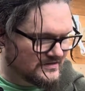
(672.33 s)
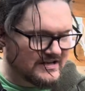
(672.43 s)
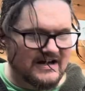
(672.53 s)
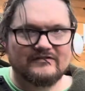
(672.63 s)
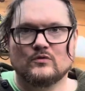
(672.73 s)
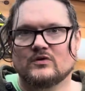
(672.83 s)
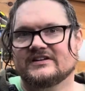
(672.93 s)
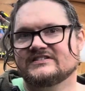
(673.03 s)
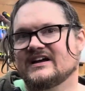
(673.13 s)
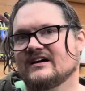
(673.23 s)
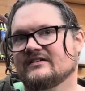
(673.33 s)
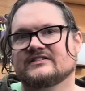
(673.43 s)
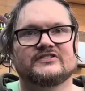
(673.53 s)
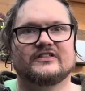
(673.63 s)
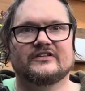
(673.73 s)
I've worn it down
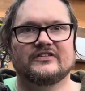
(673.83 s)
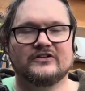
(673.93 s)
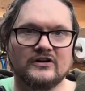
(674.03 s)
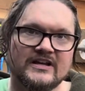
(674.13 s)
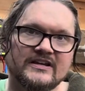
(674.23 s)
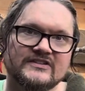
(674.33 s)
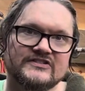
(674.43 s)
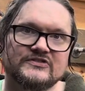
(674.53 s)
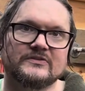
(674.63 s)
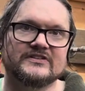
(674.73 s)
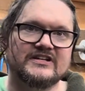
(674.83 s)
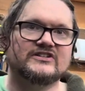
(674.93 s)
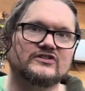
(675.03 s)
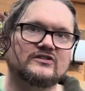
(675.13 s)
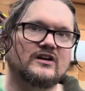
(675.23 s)
into the 30s with a
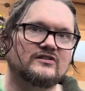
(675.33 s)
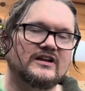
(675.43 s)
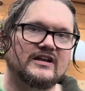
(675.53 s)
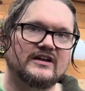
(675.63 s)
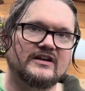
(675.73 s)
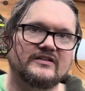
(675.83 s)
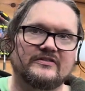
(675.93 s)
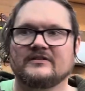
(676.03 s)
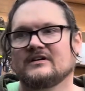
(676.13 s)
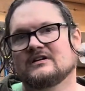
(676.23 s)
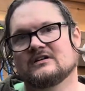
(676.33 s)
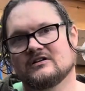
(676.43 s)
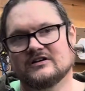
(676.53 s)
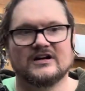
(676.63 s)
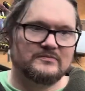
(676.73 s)
t-shirt underneath,
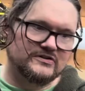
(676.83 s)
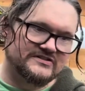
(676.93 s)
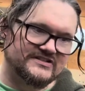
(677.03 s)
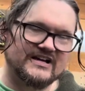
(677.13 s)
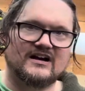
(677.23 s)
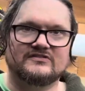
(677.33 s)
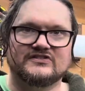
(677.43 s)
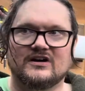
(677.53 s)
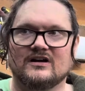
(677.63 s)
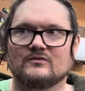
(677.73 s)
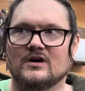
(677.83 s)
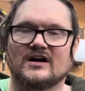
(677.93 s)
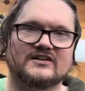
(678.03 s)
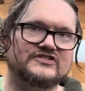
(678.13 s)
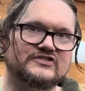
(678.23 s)
hood up, hood down, dog
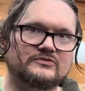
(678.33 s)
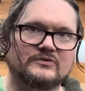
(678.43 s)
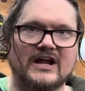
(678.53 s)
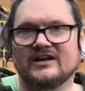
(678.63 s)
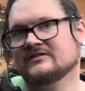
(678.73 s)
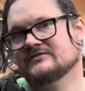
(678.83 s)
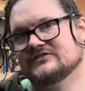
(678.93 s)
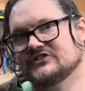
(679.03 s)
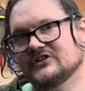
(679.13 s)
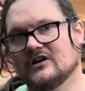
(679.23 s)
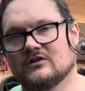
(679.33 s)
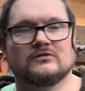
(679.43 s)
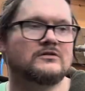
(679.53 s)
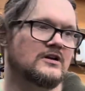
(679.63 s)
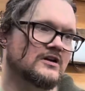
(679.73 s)
walks, rain,
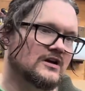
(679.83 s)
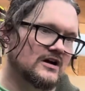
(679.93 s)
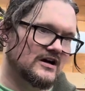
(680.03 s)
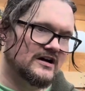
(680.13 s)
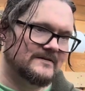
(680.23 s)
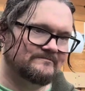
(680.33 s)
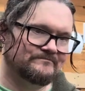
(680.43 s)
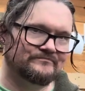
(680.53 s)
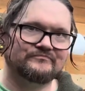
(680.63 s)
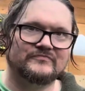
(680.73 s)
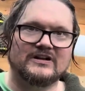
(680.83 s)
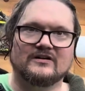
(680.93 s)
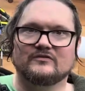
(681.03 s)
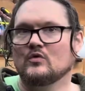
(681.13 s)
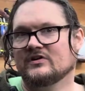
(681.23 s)
snow. You know,
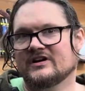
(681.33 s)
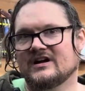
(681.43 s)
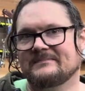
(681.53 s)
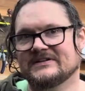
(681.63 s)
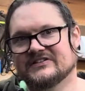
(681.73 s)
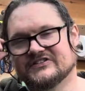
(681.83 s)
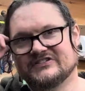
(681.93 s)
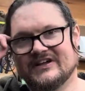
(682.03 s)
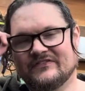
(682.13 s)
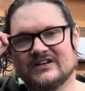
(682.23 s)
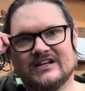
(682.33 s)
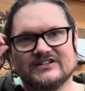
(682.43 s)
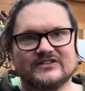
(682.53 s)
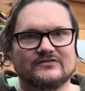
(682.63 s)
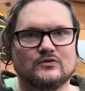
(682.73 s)
I've worn it up into the
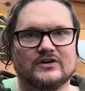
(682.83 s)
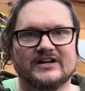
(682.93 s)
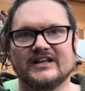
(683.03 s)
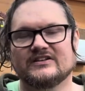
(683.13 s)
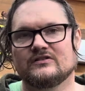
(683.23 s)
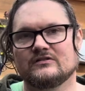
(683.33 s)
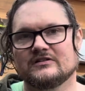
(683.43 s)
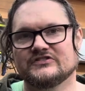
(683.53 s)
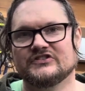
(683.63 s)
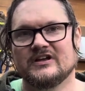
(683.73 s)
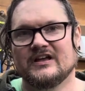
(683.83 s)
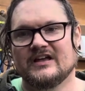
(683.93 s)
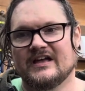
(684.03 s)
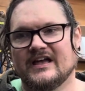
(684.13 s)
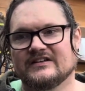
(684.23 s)
70s. I've worn it indoors.
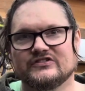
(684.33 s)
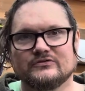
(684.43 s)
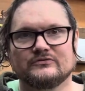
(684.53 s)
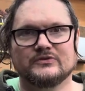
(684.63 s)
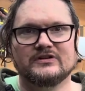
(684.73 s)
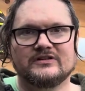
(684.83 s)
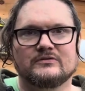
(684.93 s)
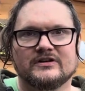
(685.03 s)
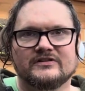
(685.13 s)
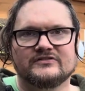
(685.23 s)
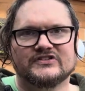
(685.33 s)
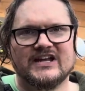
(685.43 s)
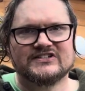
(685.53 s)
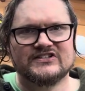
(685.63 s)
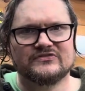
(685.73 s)
And two really weird use
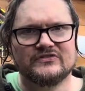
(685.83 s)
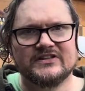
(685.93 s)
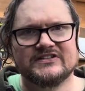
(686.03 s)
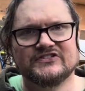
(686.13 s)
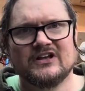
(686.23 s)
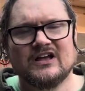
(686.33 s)
cases for this.